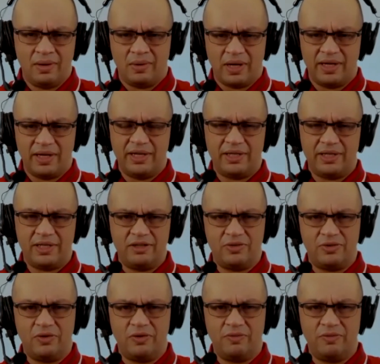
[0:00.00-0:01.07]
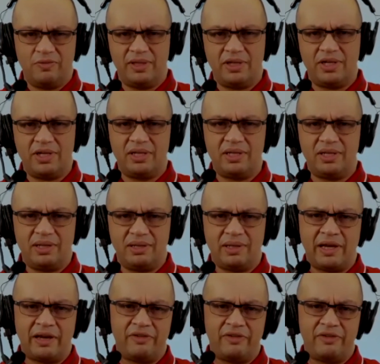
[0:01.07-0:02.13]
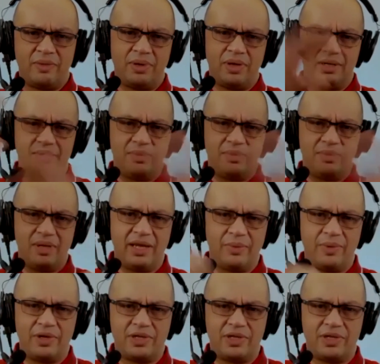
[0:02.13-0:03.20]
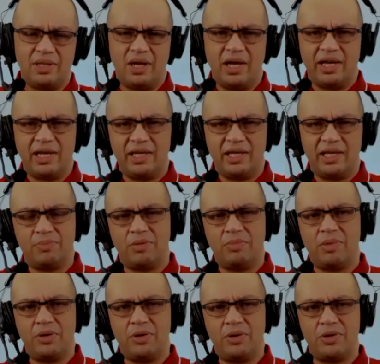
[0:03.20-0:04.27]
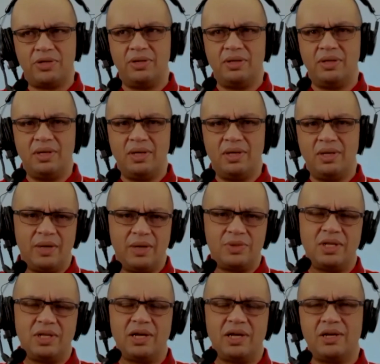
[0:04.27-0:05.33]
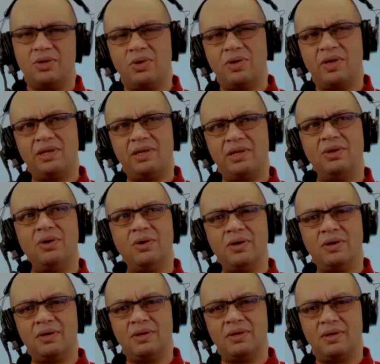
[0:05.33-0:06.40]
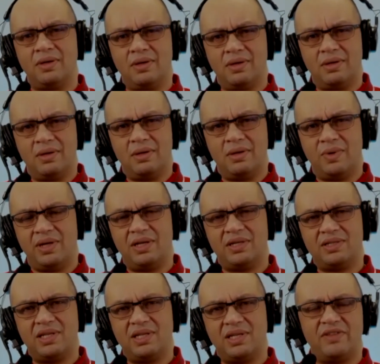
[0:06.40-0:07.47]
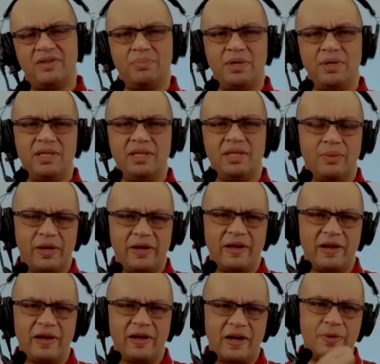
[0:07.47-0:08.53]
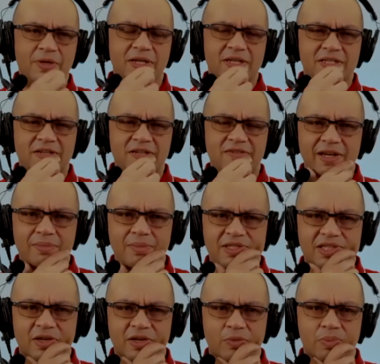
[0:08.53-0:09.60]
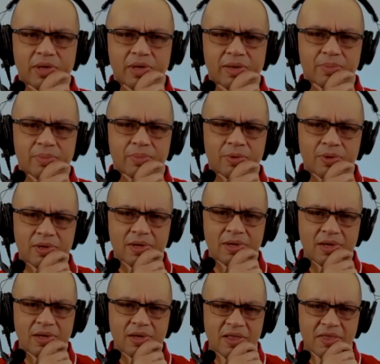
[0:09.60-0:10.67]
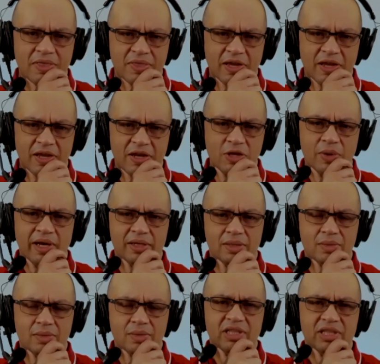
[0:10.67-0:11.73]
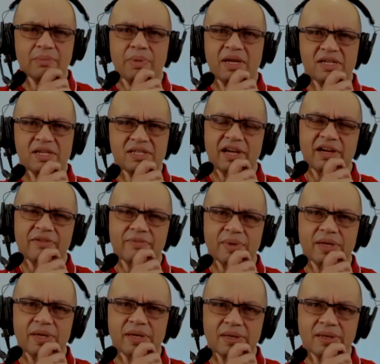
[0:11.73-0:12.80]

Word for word: I need to sort of beat the shit out of them, pardon my language, so that I get the promotion. It was like a doggy dog, but it doesn't have to be that way. I wish I'd surrounded myself with people that knew how to bring the best out of me